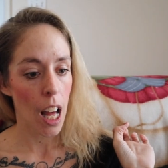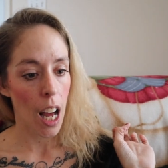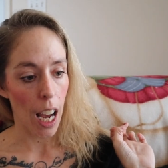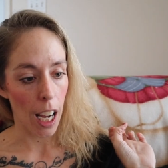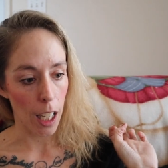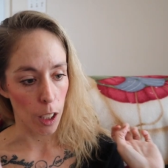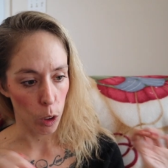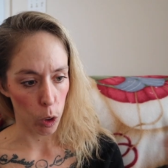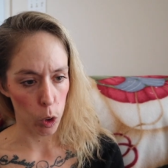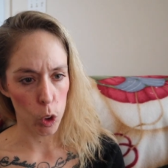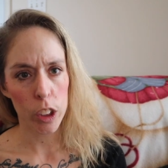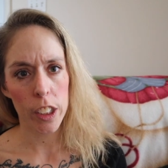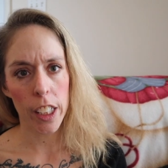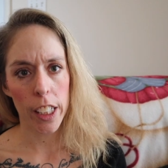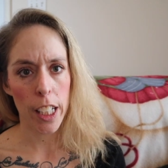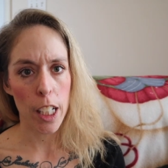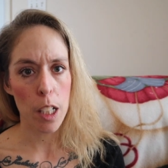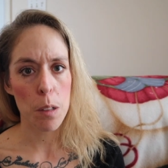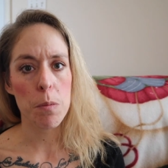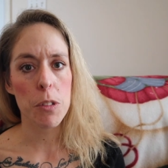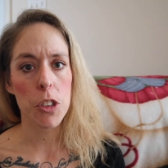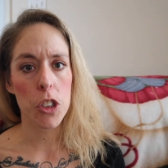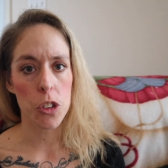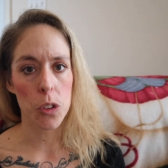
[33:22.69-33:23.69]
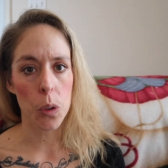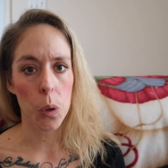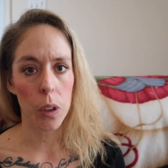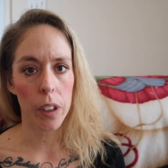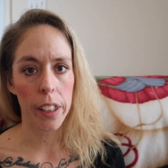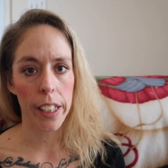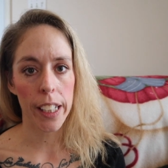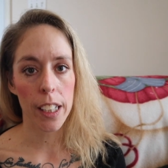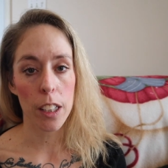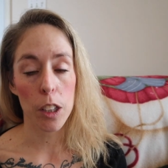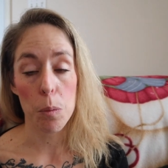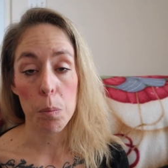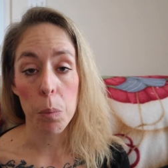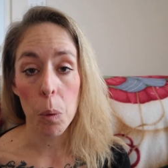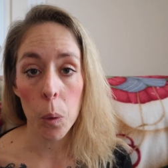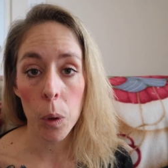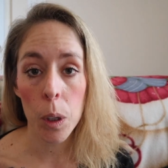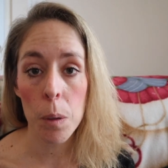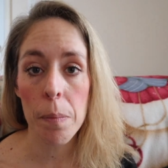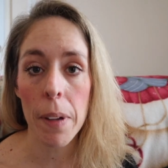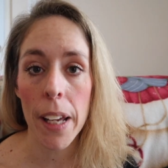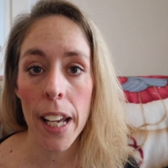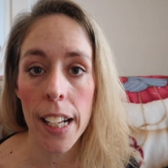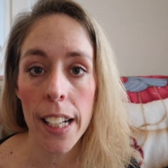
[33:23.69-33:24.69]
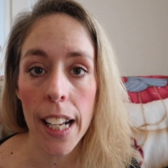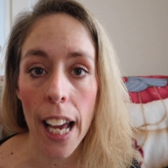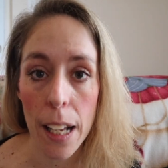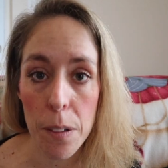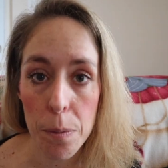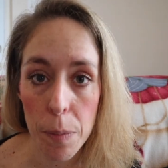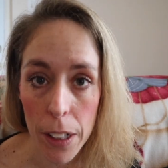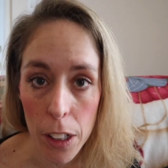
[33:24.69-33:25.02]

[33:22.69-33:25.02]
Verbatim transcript: I looked at him snoring. The poor man had